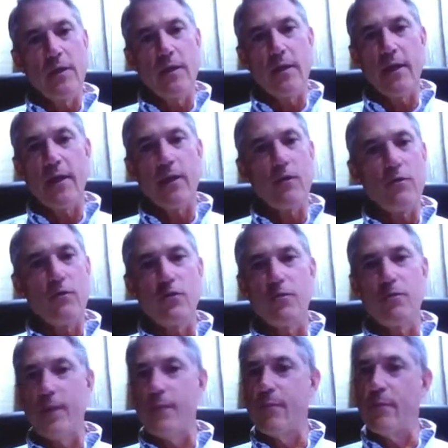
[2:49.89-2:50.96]
That includes
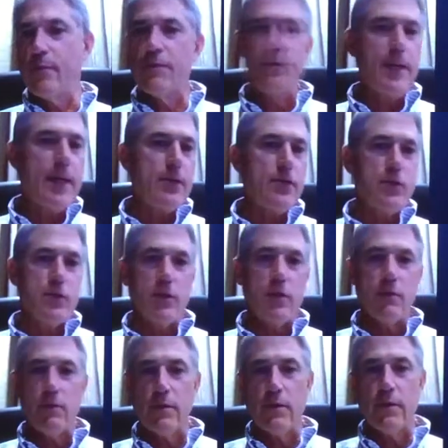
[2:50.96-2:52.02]
people from Mass
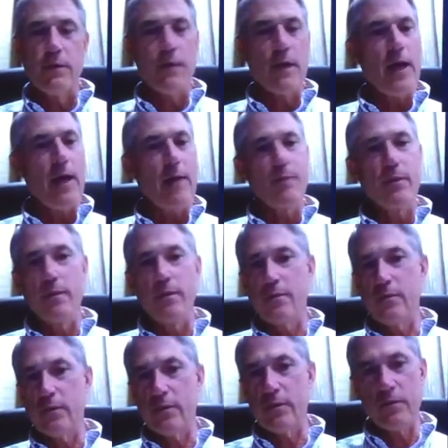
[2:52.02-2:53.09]
General and
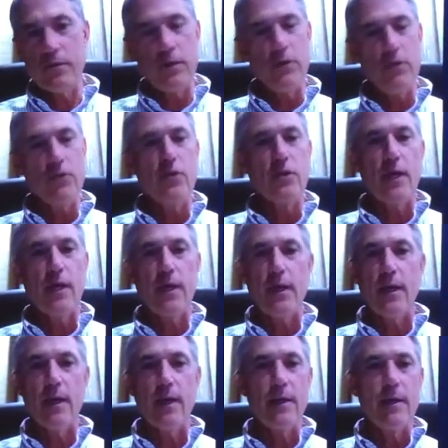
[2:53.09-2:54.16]
Hopkins and
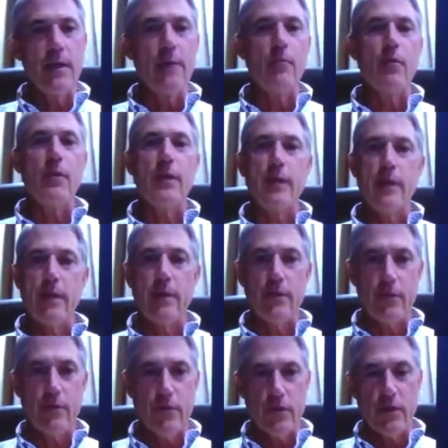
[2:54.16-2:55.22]
Cedars-Sinai and Emory and
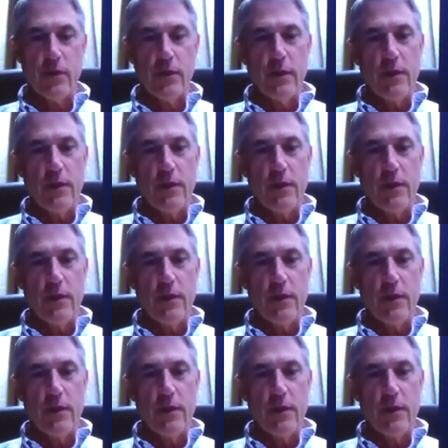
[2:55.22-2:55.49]
others.